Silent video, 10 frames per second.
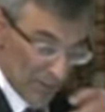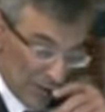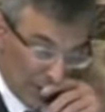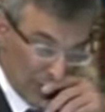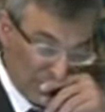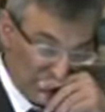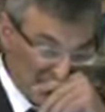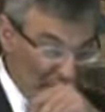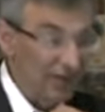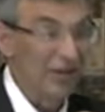because,
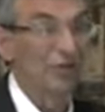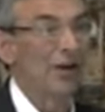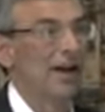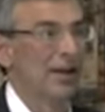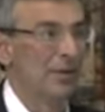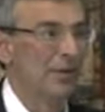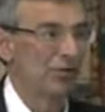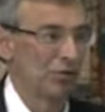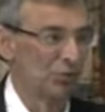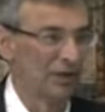these are
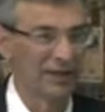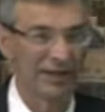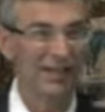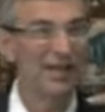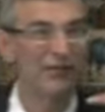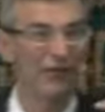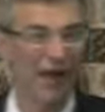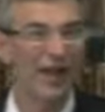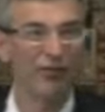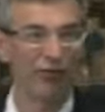elements you really need
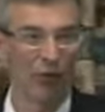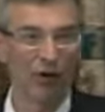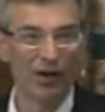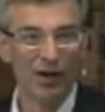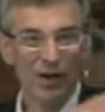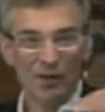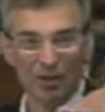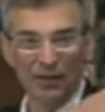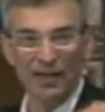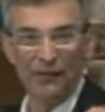faith for.
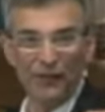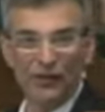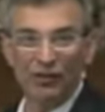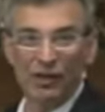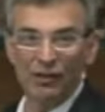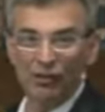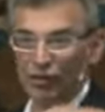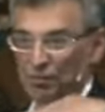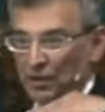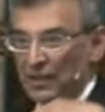Belief in
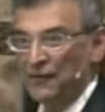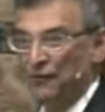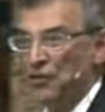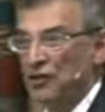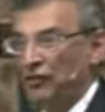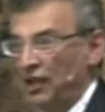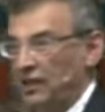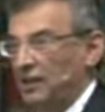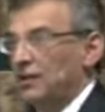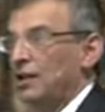Jesus, belief in the
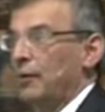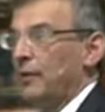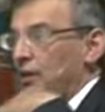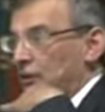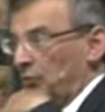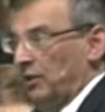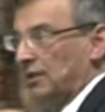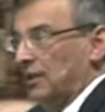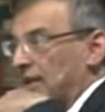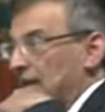second coming, you
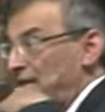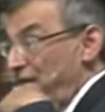really need